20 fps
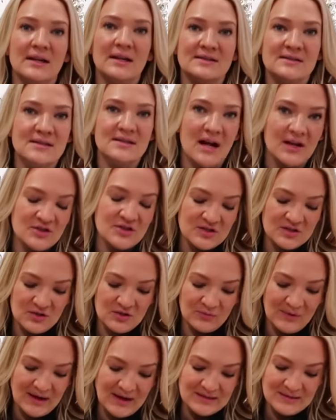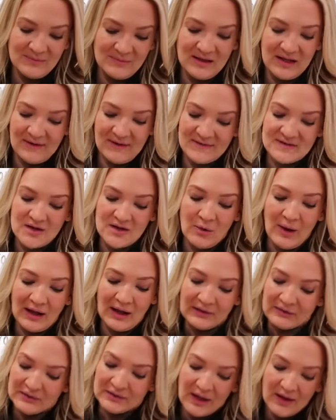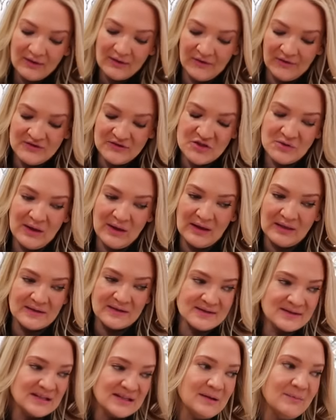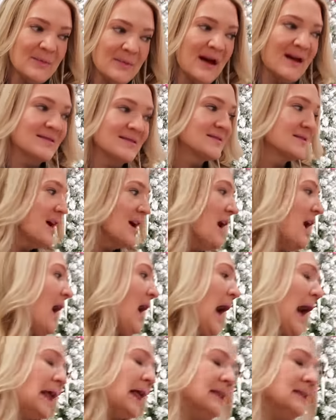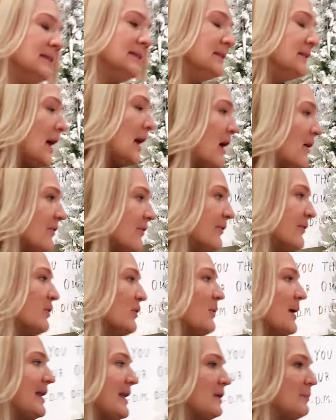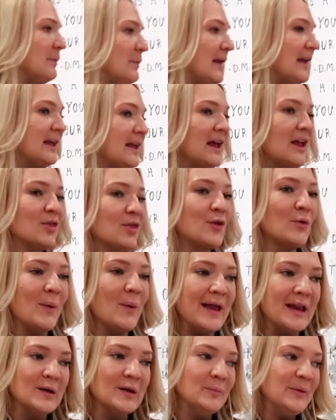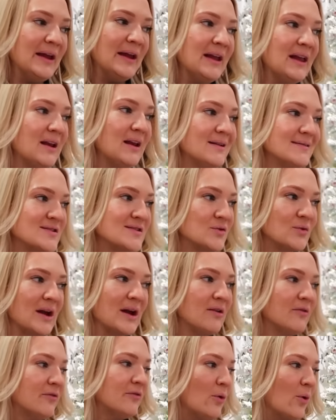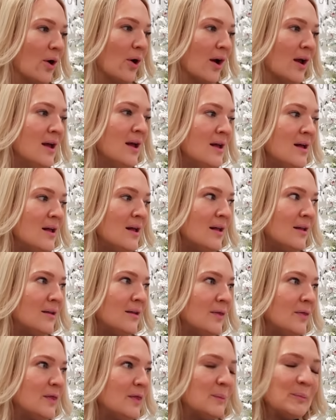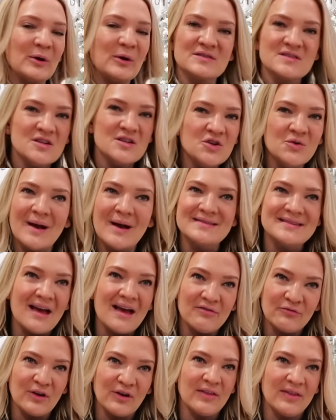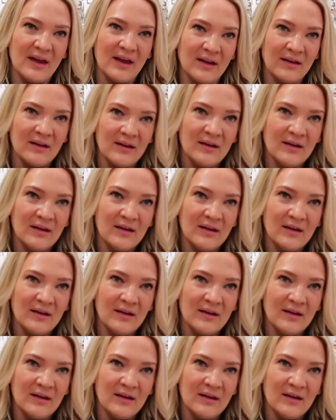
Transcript: It's not just a random gift. So I love doing the sleep mask. I love the weighted blanket. The weighted blanket is great for the person who has everything.